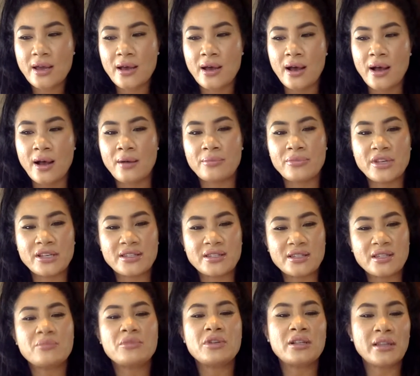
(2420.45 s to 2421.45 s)
the
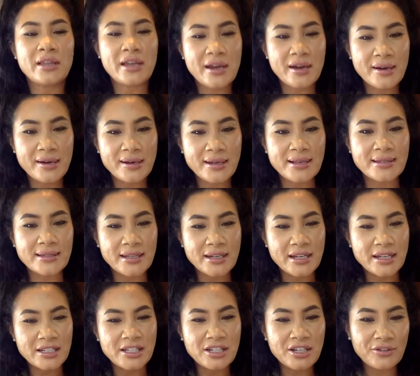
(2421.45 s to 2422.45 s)
similarities and
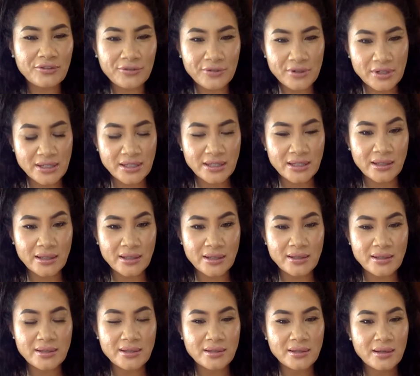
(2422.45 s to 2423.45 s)
the
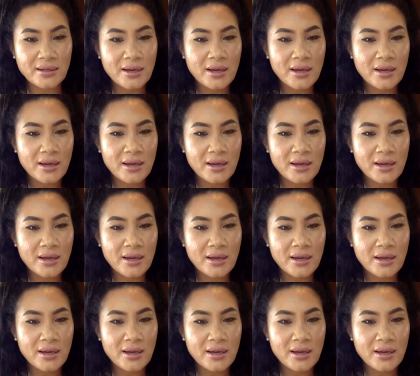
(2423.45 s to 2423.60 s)
differences